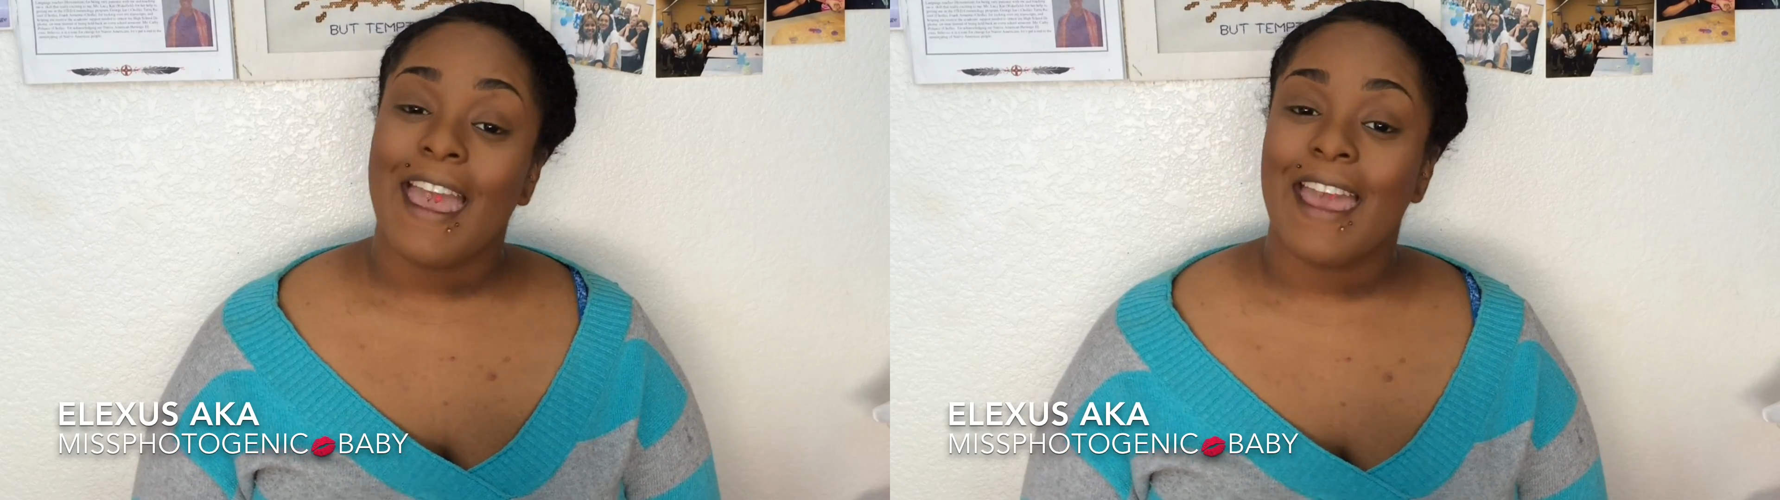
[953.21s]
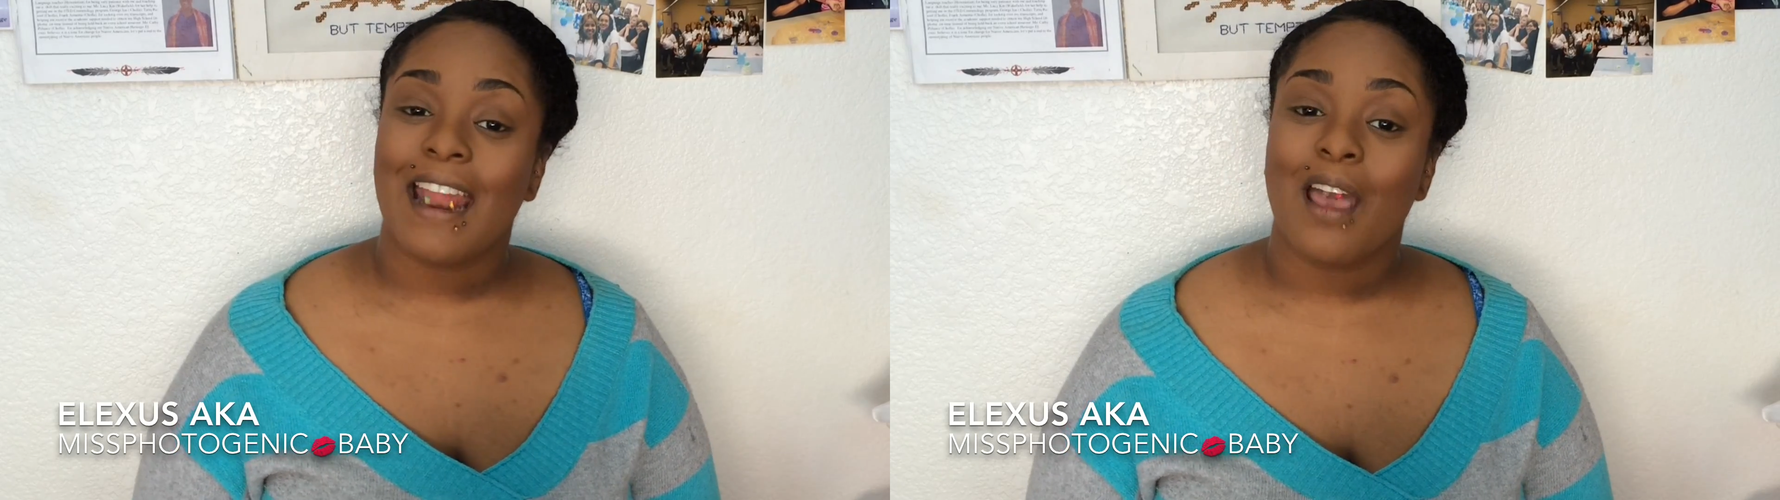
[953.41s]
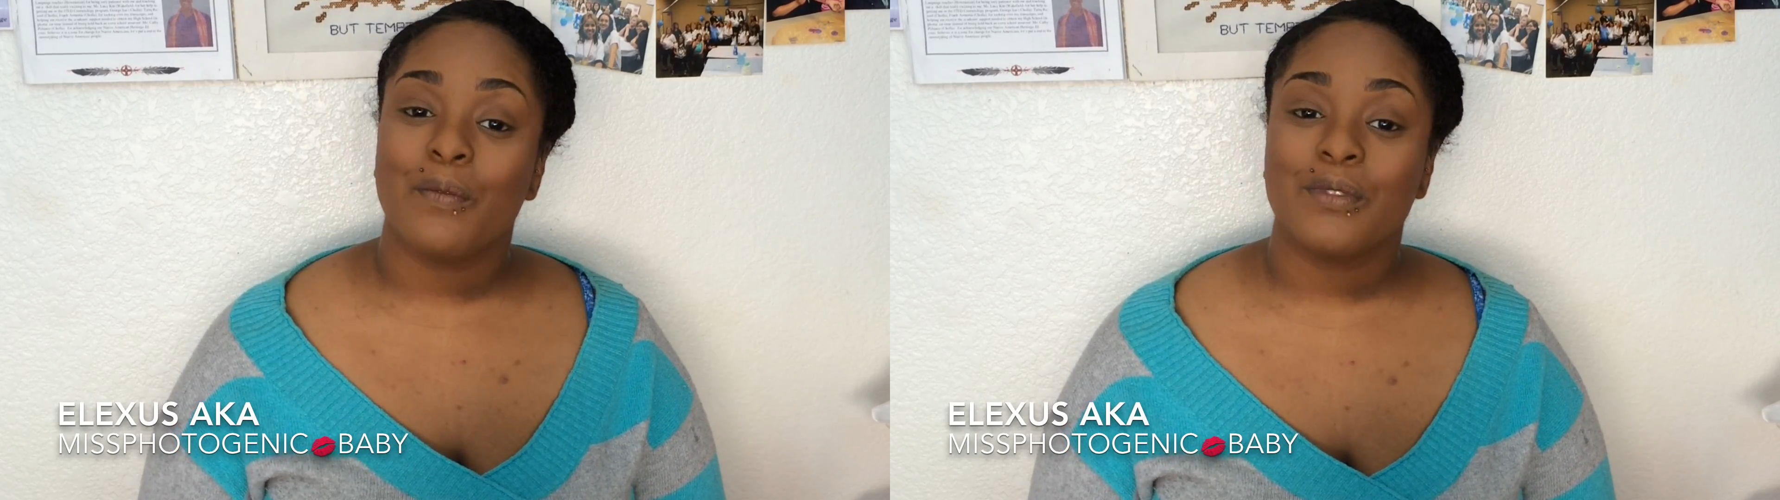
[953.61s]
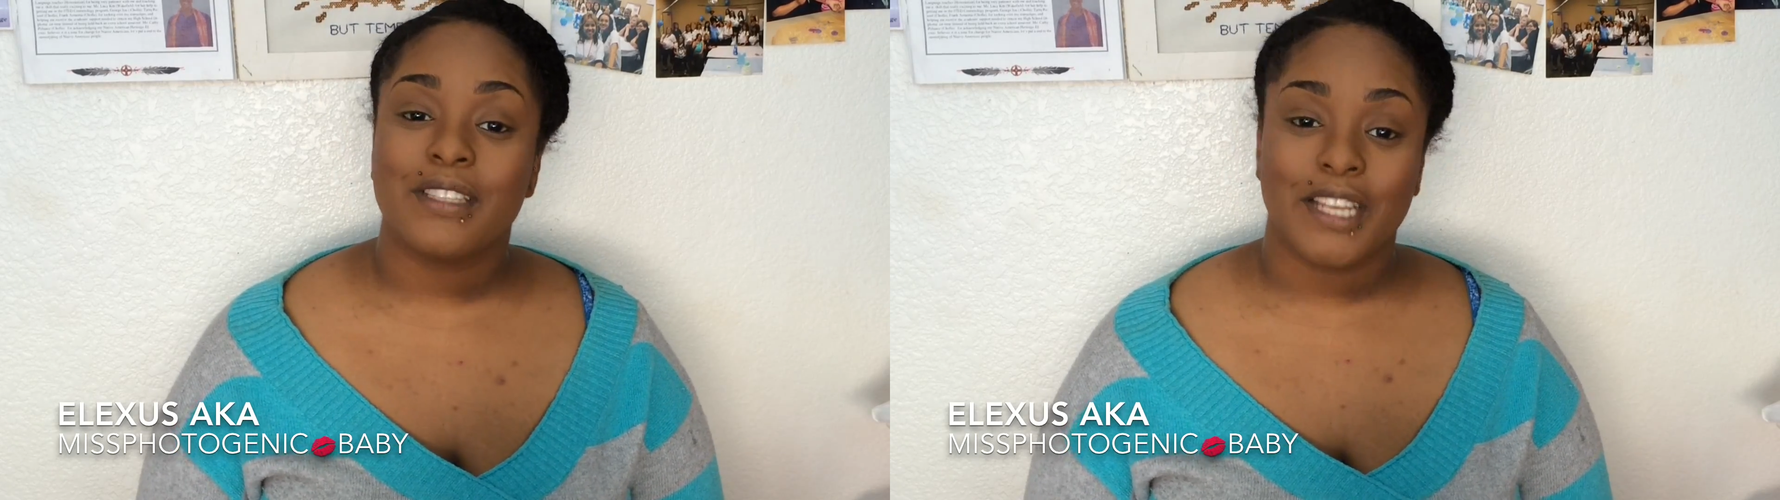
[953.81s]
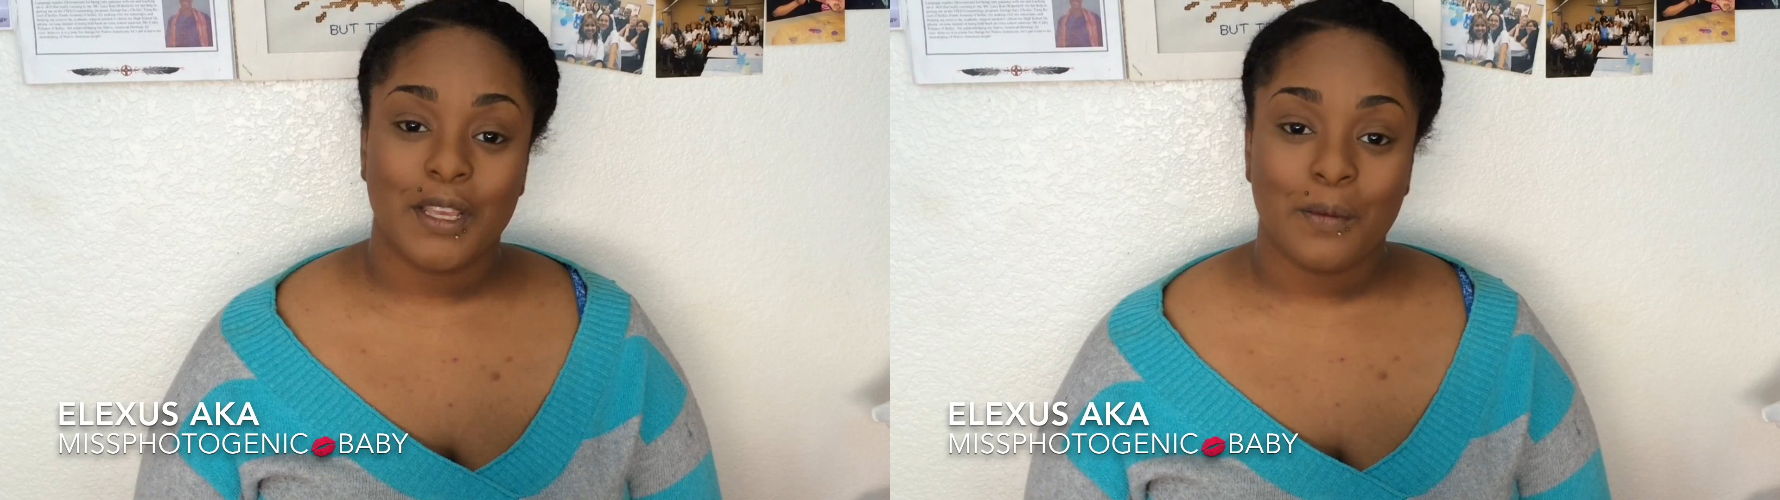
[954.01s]
And I will
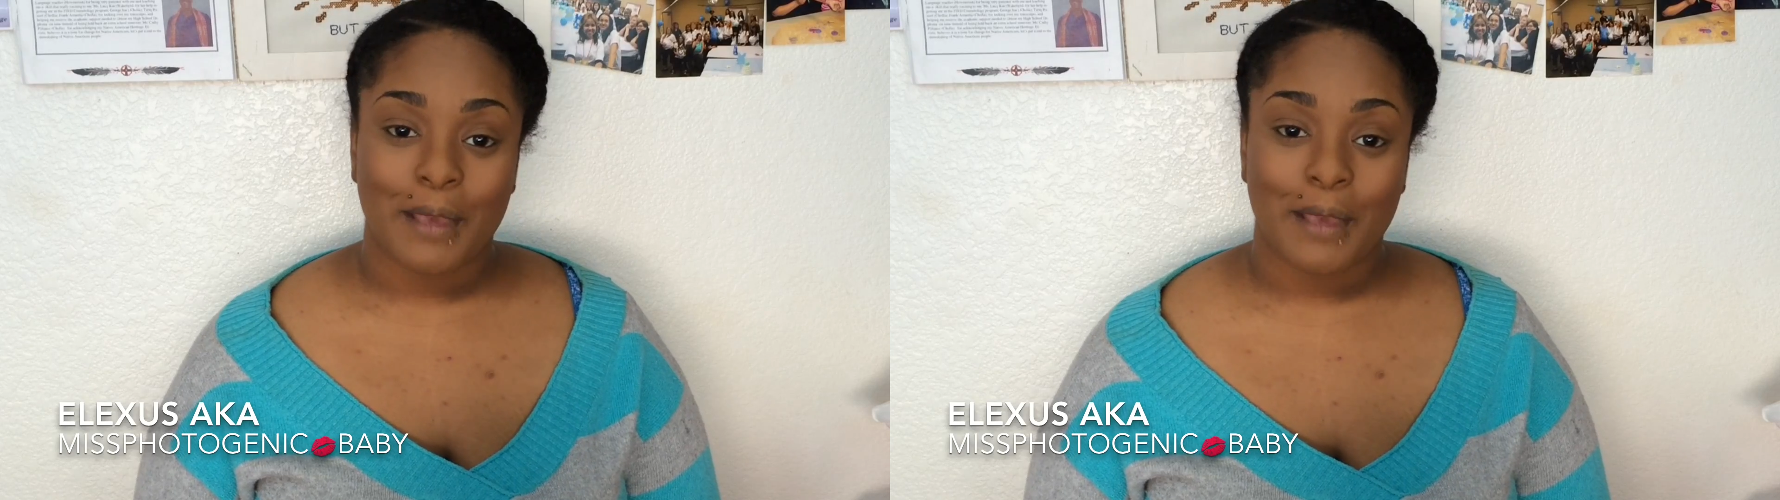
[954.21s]
see you